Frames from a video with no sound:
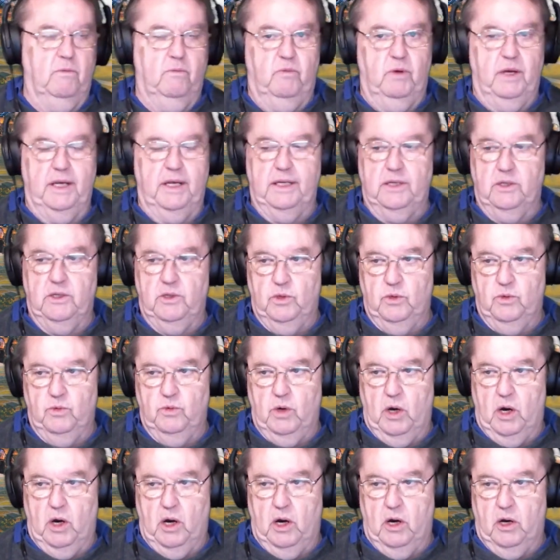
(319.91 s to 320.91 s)
when
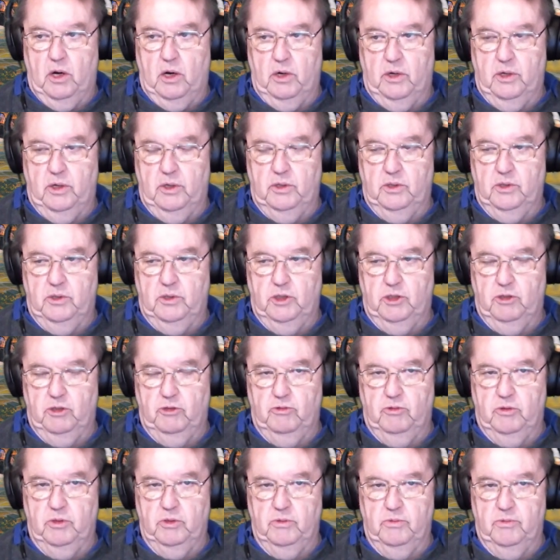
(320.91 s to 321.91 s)
you
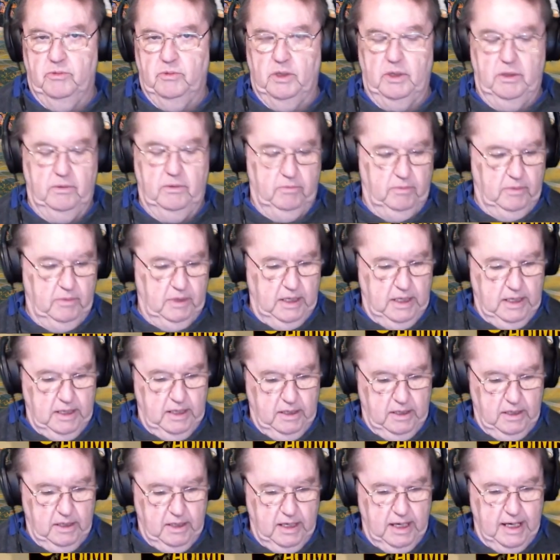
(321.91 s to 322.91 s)
are
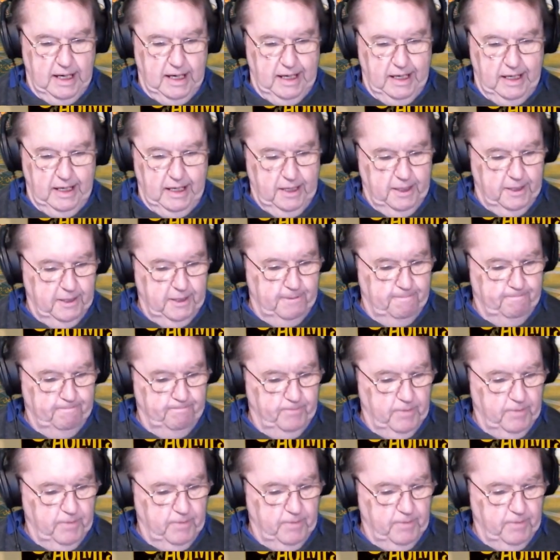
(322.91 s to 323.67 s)
in England.